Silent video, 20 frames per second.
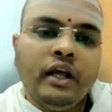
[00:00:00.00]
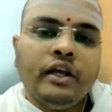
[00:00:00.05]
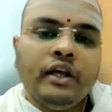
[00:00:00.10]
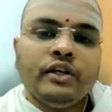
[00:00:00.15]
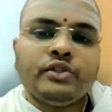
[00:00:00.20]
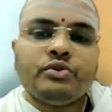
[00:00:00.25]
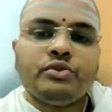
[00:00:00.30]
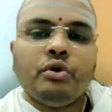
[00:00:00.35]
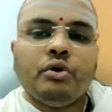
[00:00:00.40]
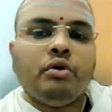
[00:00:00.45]

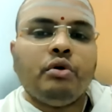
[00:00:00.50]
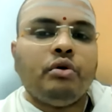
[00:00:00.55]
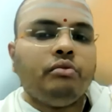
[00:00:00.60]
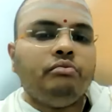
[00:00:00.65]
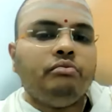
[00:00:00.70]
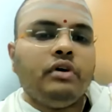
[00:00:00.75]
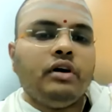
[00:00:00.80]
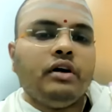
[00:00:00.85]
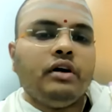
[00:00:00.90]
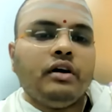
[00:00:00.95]

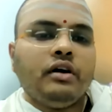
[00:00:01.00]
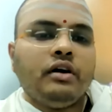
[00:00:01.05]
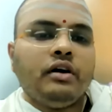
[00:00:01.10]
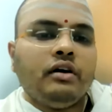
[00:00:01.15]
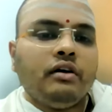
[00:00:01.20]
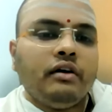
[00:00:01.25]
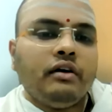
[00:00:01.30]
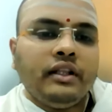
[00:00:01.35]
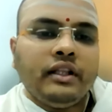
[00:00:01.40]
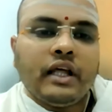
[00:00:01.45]
So
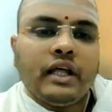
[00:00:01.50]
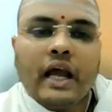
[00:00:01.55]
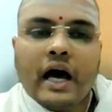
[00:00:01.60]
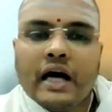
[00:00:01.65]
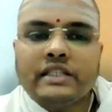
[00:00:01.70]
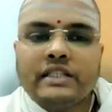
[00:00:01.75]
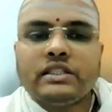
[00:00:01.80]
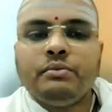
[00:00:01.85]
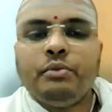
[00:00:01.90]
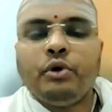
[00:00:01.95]
uh, in the
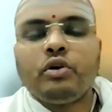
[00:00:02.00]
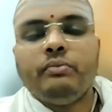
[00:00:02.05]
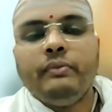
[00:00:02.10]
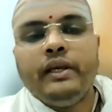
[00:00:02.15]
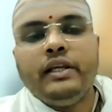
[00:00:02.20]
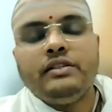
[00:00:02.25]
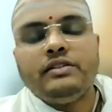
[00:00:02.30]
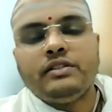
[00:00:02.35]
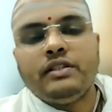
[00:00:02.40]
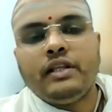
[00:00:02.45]
last book
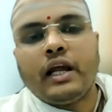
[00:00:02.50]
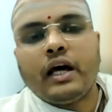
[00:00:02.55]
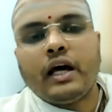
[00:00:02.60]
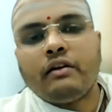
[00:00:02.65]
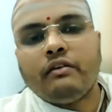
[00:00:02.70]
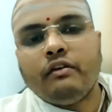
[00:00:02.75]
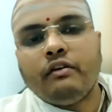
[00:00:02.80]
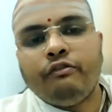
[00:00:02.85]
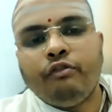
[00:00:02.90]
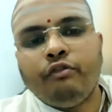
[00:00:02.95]
means there
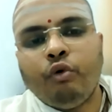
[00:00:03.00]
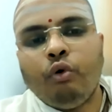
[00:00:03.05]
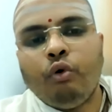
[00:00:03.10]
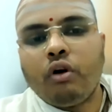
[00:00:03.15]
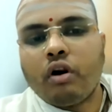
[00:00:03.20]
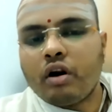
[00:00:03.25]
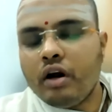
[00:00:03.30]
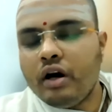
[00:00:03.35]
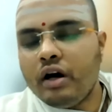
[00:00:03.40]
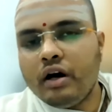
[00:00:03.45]
are
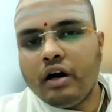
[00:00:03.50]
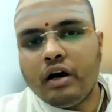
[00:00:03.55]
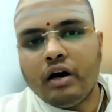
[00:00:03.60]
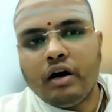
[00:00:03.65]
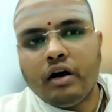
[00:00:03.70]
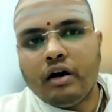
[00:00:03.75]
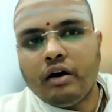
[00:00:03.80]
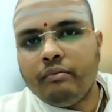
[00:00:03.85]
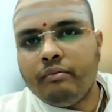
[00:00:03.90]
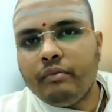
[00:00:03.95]
four
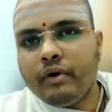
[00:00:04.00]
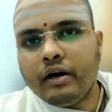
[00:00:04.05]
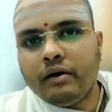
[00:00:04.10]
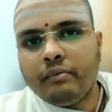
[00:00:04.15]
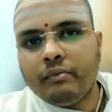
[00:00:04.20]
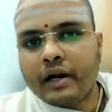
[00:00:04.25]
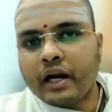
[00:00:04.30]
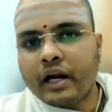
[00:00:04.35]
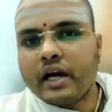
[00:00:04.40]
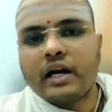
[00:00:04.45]
uh, uh,
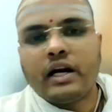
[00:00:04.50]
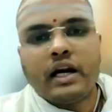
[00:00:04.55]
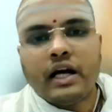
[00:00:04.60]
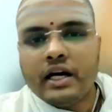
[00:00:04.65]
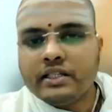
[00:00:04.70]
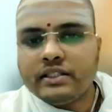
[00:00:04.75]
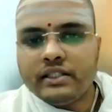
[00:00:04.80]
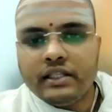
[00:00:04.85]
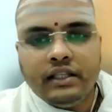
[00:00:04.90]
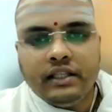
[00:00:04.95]

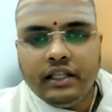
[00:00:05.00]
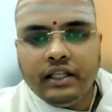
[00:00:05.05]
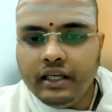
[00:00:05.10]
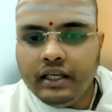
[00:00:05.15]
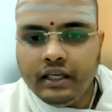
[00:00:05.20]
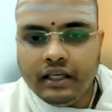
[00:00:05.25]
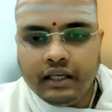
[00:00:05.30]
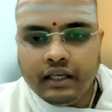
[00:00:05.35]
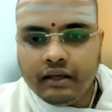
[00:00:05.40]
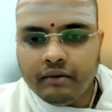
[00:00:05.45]
prakaranas in
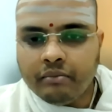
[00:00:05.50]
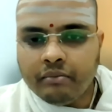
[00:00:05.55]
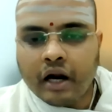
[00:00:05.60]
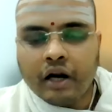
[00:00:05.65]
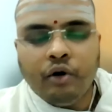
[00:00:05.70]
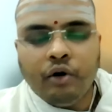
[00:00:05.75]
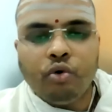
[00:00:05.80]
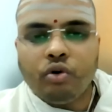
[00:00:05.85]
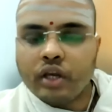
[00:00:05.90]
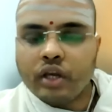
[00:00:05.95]
the
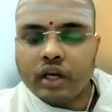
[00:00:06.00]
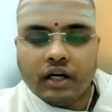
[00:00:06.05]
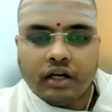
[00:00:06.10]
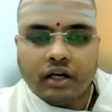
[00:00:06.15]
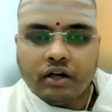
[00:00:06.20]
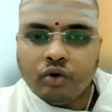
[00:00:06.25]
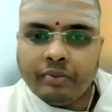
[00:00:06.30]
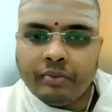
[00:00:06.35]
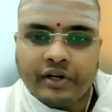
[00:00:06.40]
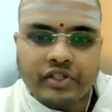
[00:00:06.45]

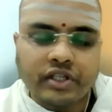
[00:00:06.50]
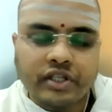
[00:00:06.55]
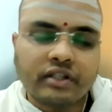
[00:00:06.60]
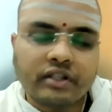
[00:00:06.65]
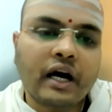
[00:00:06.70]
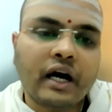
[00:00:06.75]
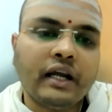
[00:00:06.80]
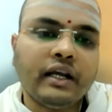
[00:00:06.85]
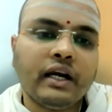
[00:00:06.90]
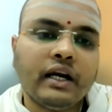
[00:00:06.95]
Mandukya Upanishad
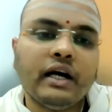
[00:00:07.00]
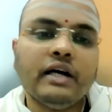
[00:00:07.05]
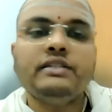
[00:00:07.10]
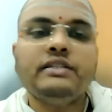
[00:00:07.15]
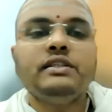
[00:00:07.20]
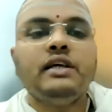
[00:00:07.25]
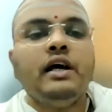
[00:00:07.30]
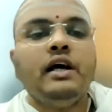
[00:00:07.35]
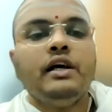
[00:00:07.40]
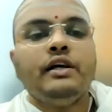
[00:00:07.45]
Karikas.
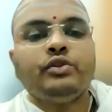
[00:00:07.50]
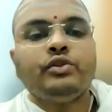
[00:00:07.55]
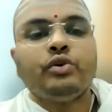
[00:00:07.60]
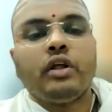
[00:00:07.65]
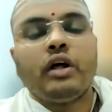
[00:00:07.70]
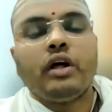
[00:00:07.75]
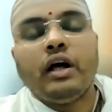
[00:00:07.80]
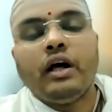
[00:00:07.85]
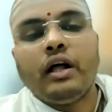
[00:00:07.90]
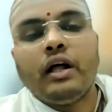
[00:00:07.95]
So
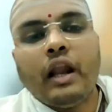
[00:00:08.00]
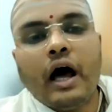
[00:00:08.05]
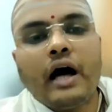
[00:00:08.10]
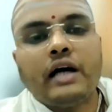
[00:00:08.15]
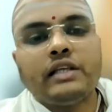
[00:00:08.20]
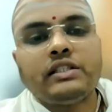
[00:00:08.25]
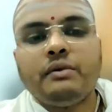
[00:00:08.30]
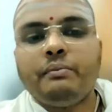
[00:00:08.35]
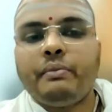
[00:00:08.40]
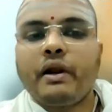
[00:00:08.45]
the
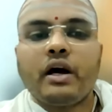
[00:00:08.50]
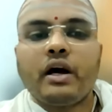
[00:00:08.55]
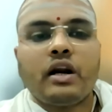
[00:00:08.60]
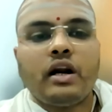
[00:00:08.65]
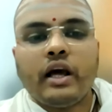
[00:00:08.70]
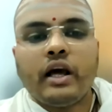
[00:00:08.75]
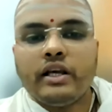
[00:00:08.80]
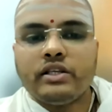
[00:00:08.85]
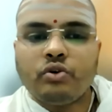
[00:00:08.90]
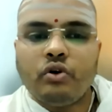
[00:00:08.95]
last
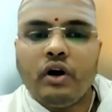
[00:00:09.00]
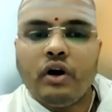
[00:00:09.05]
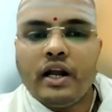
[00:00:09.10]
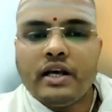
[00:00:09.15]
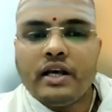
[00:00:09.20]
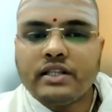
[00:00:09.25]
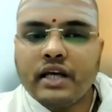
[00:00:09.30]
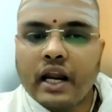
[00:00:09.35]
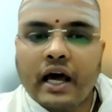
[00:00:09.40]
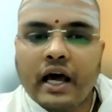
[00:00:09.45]
prakarana is called
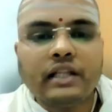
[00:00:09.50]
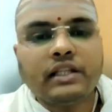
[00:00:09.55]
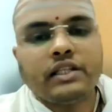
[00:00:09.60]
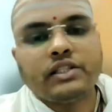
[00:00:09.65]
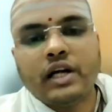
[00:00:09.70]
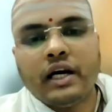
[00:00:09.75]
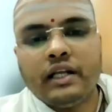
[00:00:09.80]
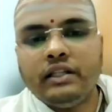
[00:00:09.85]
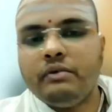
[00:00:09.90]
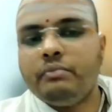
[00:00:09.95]
as Alat
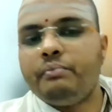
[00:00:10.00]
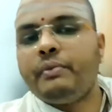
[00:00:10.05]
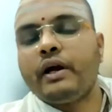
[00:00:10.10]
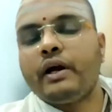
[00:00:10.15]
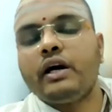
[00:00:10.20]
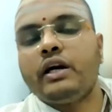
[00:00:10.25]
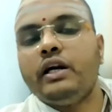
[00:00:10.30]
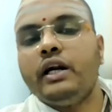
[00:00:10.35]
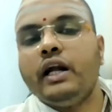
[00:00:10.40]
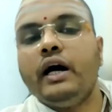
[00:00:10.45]
Shanti
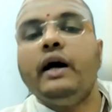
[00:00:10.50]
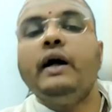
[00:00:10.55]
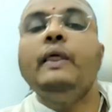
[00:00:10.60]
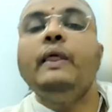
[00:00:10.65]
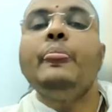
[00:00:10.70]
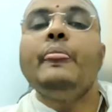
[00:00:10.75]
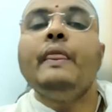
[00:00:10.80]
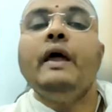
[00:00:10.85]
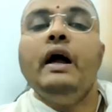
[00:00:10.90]
Prakarana.